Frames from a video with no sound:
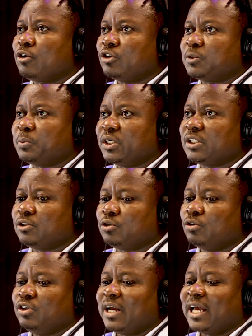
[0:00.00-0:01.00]
conspiracy
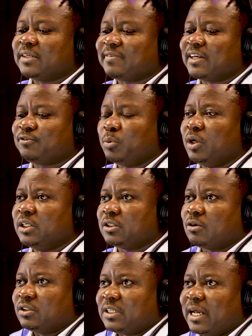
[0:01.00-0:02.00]
theory as far as football
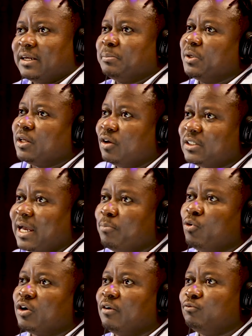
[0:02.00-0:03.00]
is concerned, because
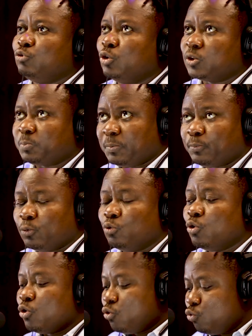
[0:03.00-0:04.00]
I'm one of those
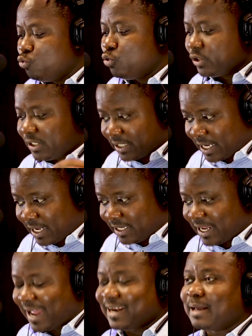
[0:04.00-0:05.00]
people who
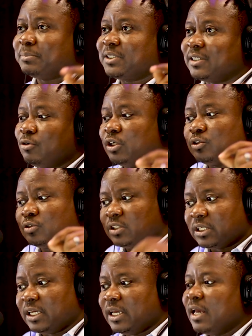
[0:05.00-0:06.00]
said, and I'm still going to
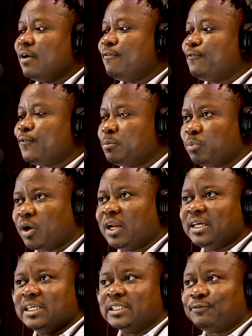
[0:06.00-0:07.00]
say,
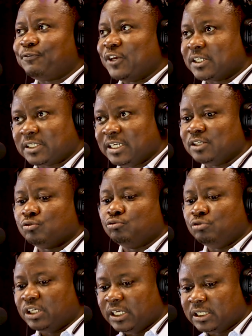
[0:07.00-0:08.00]
football is fixed, is
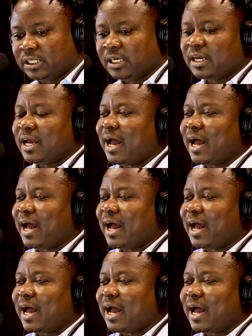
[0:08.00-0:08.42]
rigged,